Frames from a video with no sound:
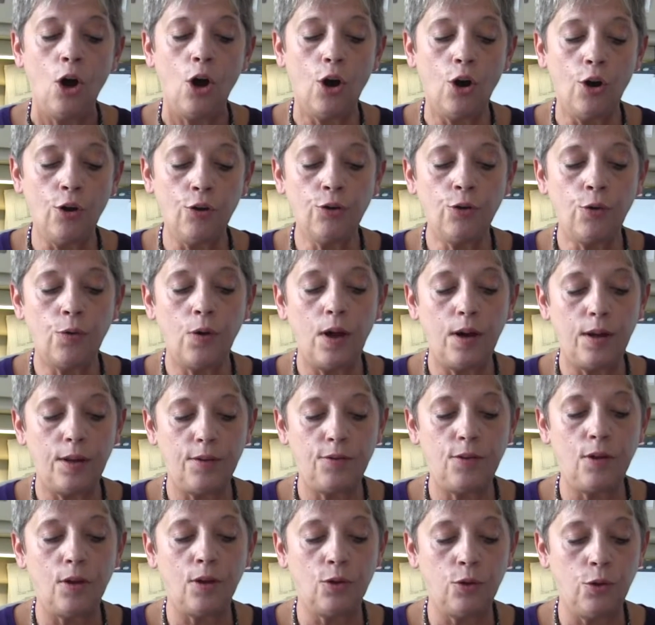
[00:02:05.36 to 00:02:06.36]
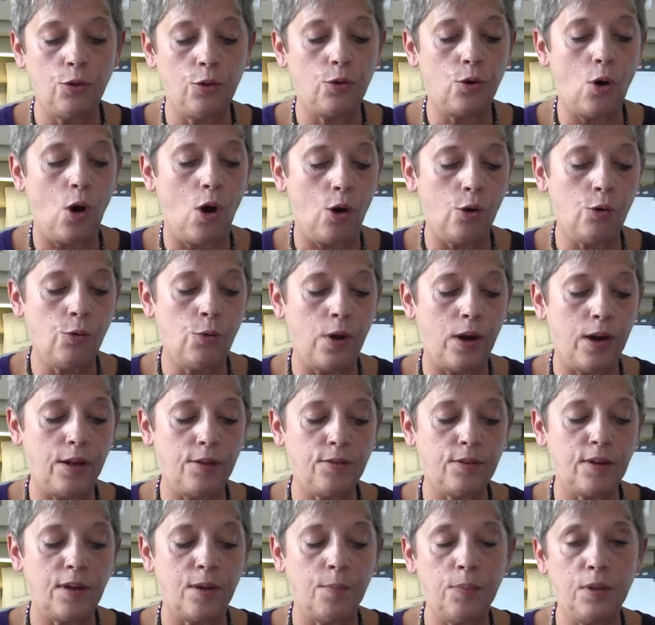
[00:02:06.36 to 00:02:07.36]
Earned credits include all
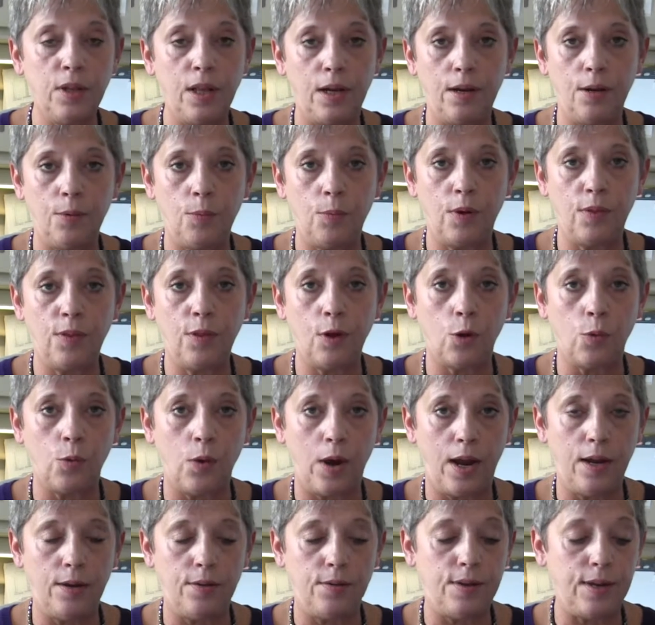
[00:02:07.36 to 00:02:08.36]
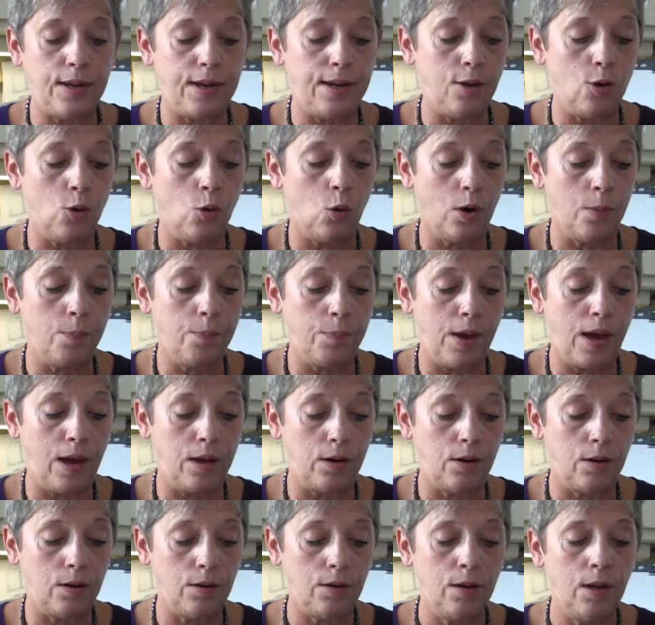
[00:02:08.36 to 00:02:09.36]
credits completed with a grade D or
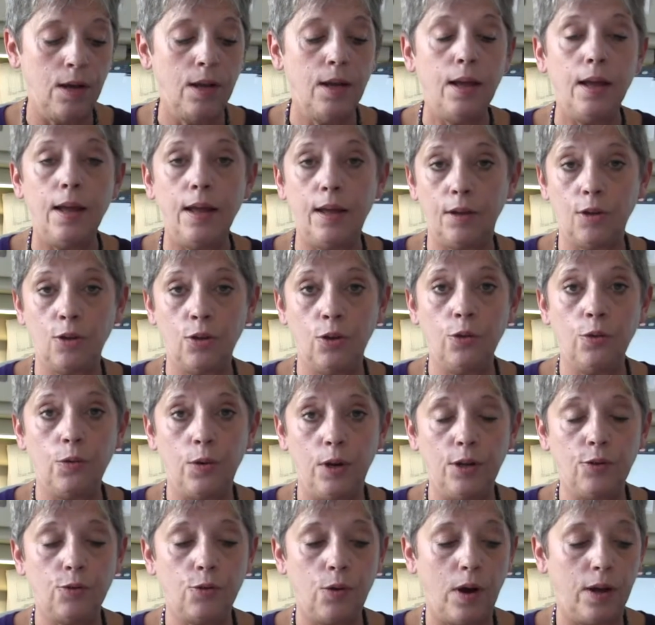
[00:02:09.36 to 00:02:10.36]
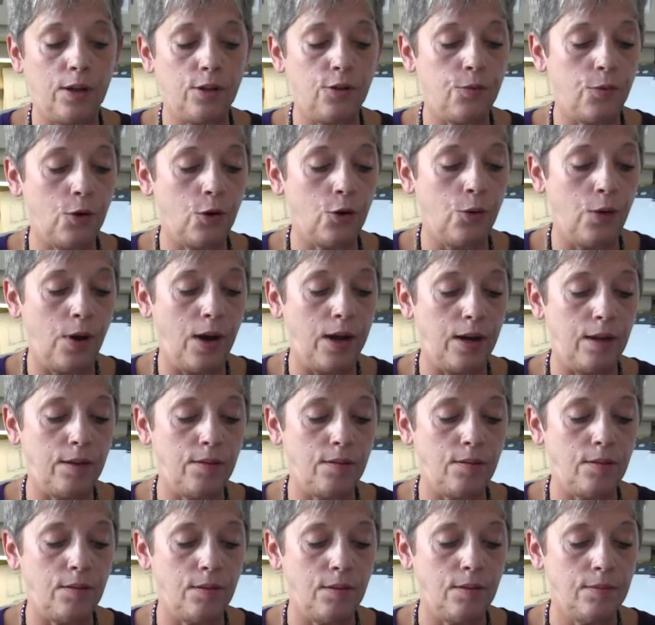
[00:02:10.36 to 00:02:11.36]
better, including transfer
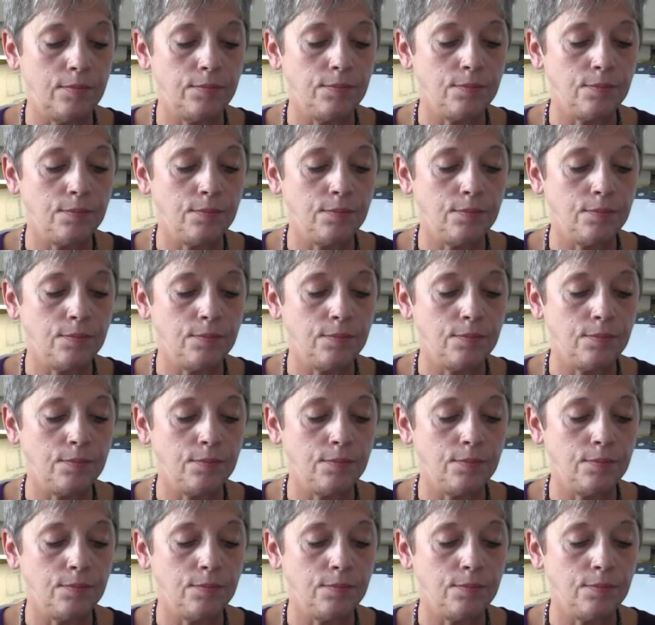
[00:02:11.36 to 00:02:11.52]
credits.